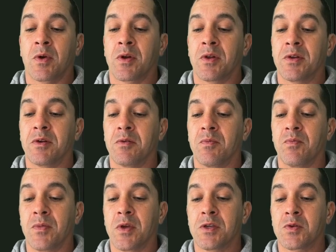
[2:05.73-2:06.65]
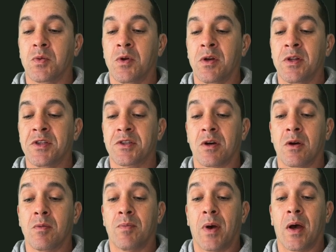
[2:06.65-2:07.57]
we're going to do is we're going to
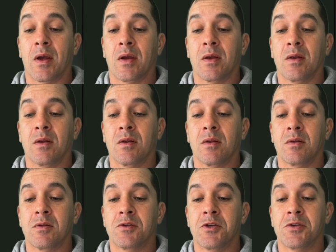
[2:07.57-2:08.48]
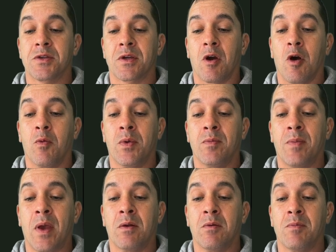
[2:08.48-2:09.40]
start by choosing open
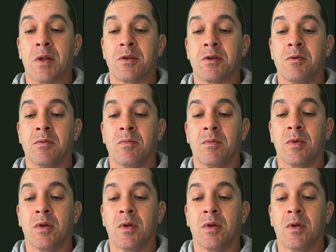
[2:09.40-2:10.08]
panel menu,